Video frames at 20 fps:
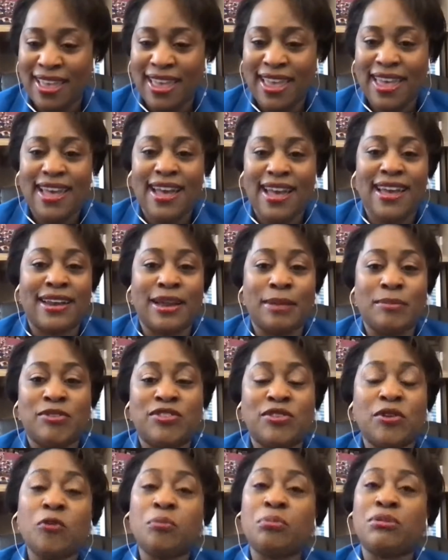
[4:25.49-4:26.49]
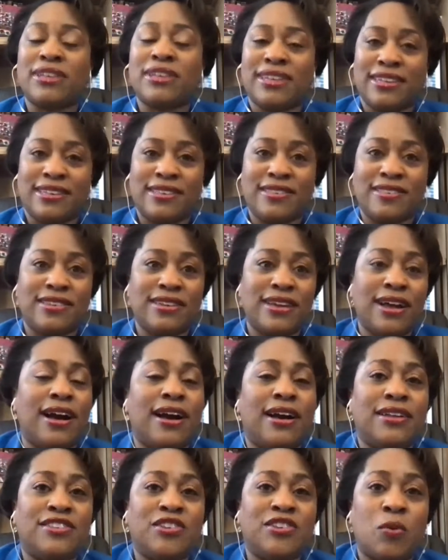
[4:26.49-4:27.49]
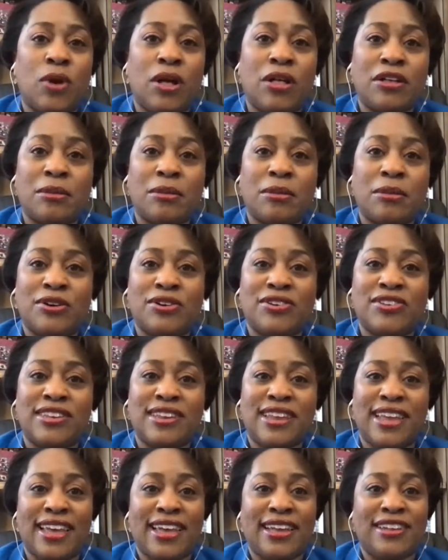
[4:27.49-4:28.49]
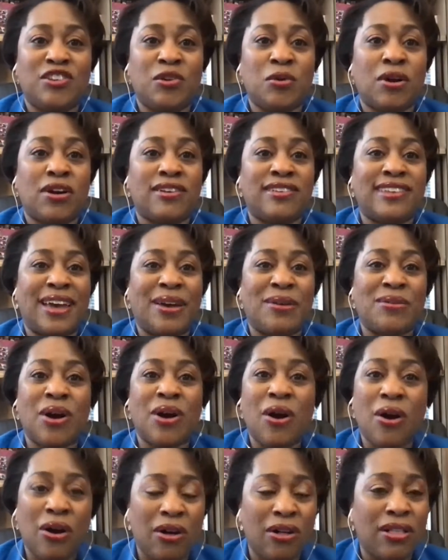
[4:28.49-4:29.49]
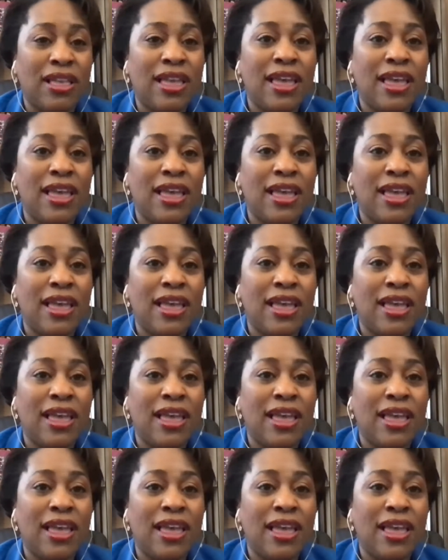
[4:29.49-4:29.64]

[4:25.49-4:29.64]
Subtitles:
and I'm so pleased to welcome her today to our town hall.